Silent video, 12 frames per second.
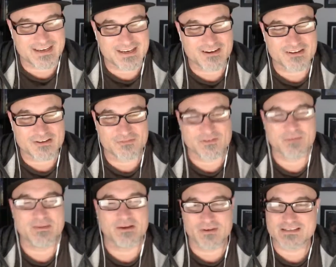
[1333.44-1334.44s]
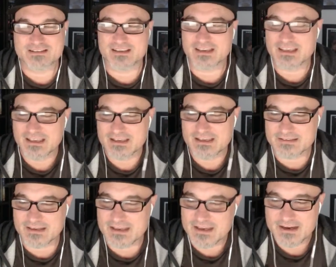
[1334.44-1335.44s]
a character from that region, he's
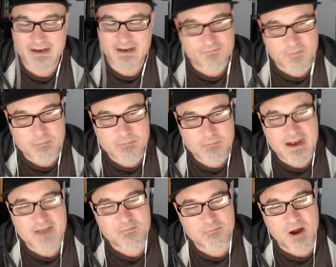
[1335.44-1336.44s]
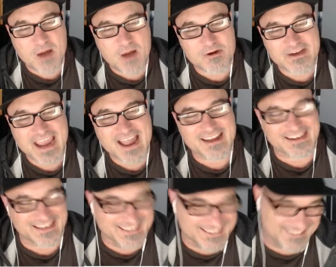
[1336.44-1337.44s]
like, I'm from Baltimore
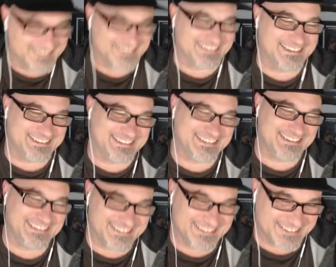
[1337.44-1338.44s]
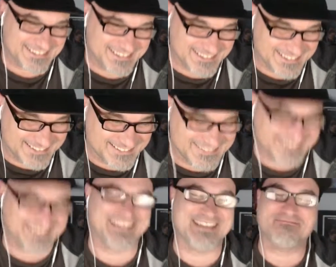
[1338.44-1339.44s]
County.
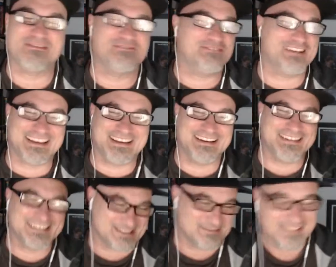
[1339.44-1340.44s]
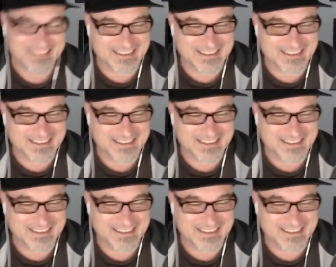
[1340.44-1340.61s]
It'd be fucking awesome.